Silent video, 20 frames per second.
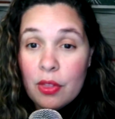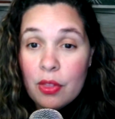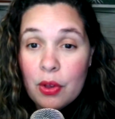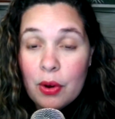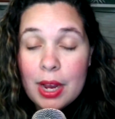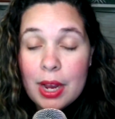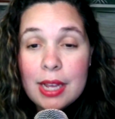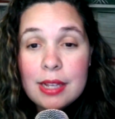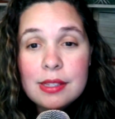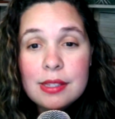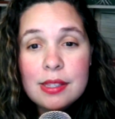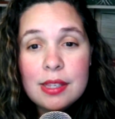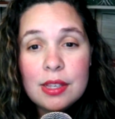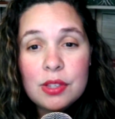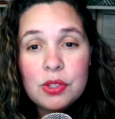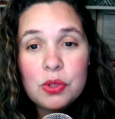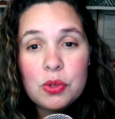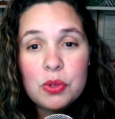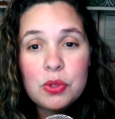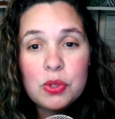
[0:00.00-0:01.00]
their
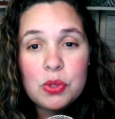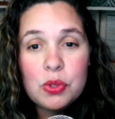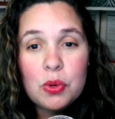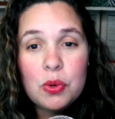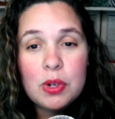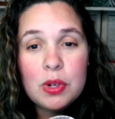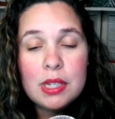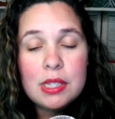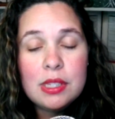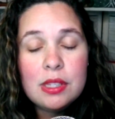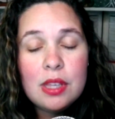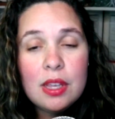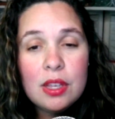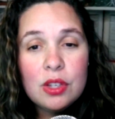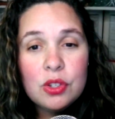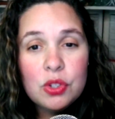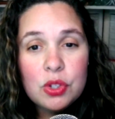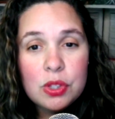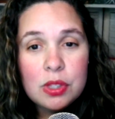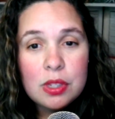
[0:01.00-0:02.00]
ancestor stories,
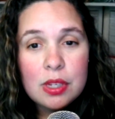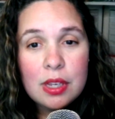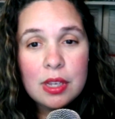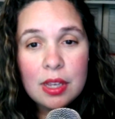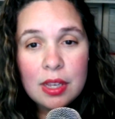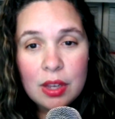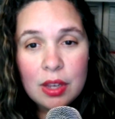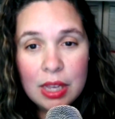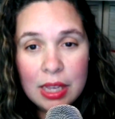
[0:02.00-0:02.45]
just